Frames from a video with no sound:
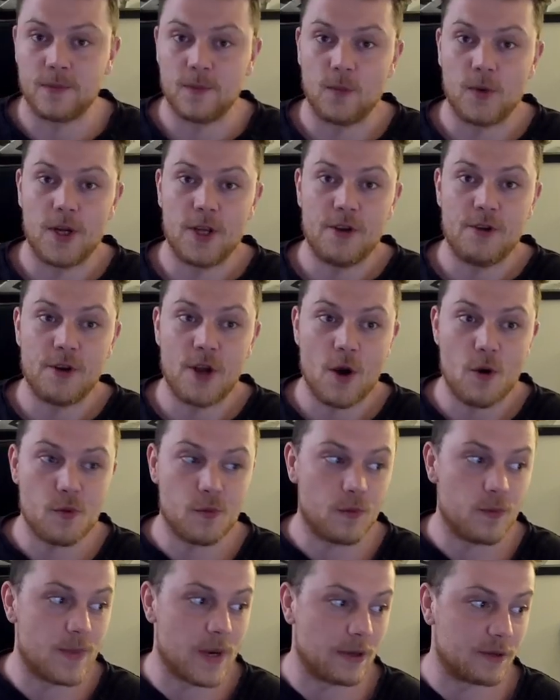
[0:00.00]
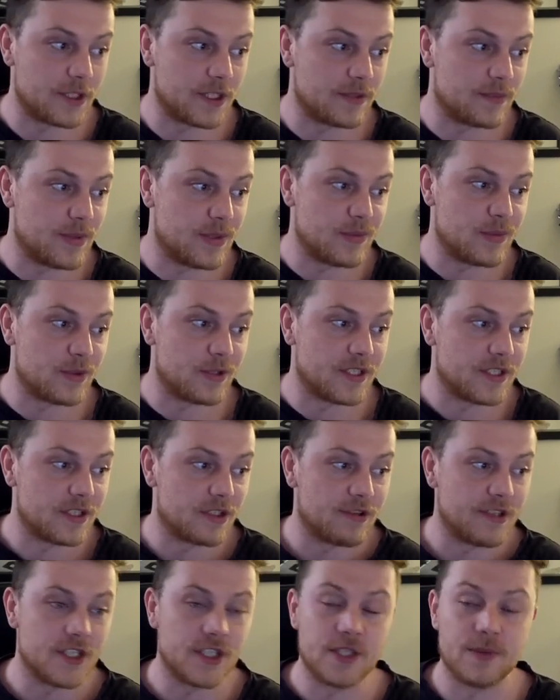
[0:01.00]
what do you know about these people, these
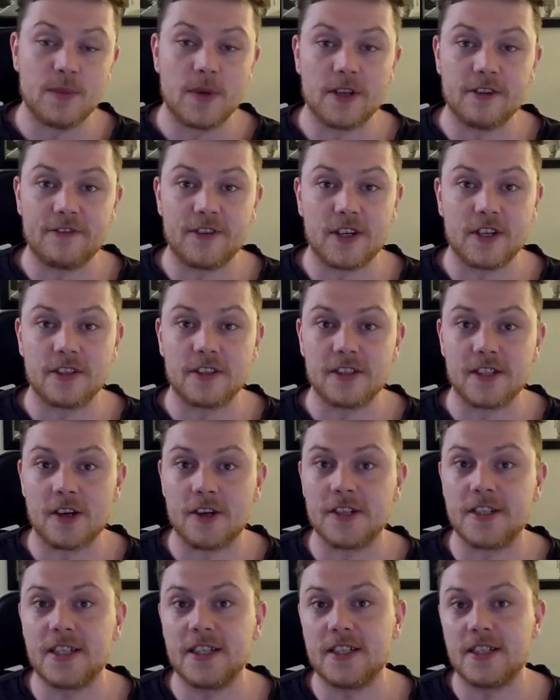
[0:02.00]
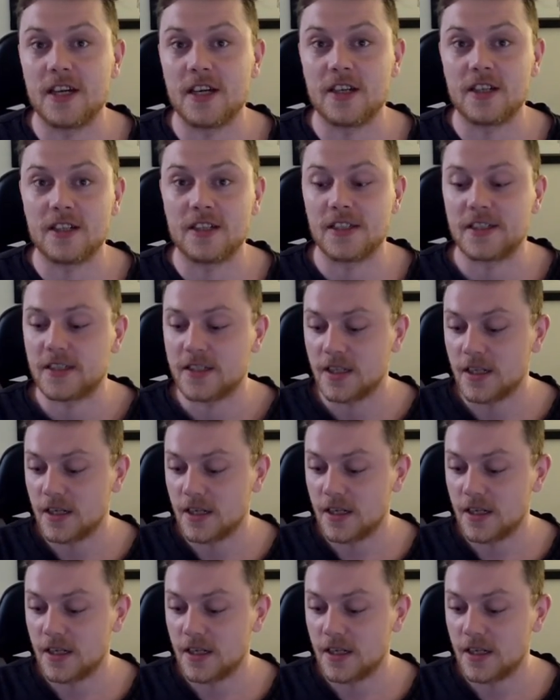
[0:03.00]
cringy motherfuckers on TikTok, because